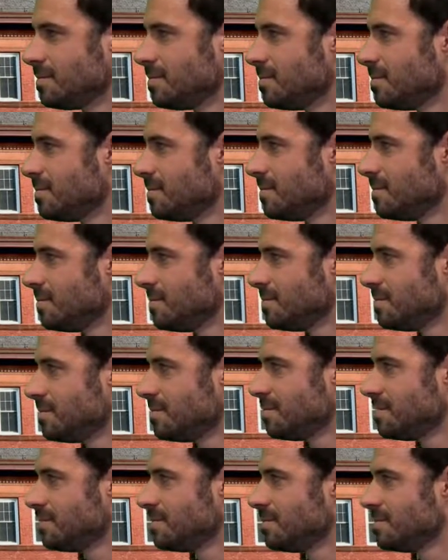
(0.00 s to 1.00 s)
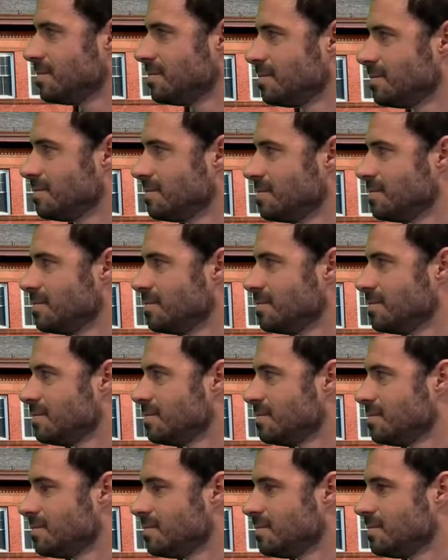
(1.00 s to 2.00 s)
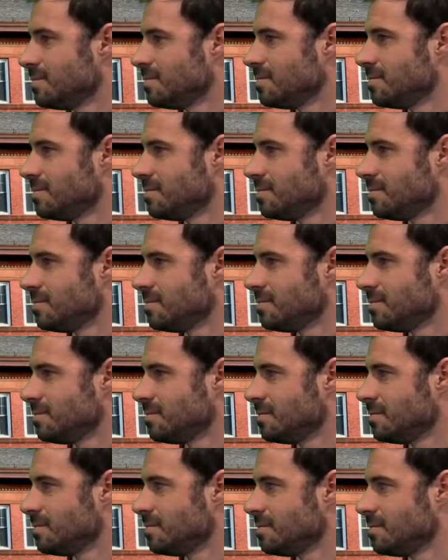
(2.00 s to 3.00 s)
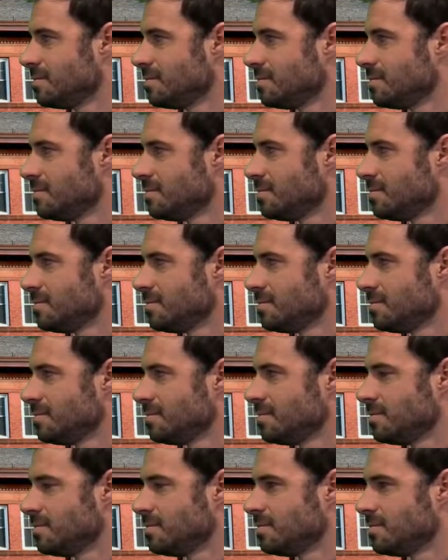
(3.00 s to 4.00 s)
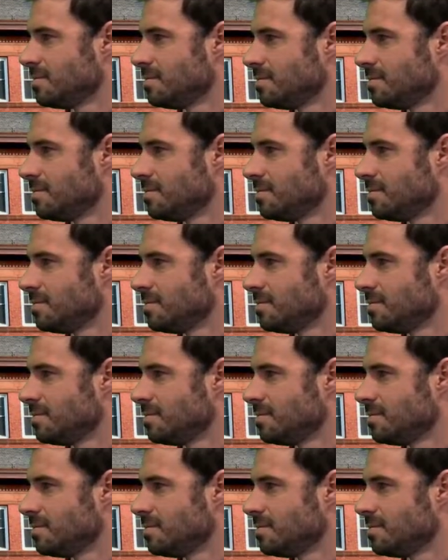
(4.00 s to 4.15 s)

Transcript: No words are spoken by the person on screen.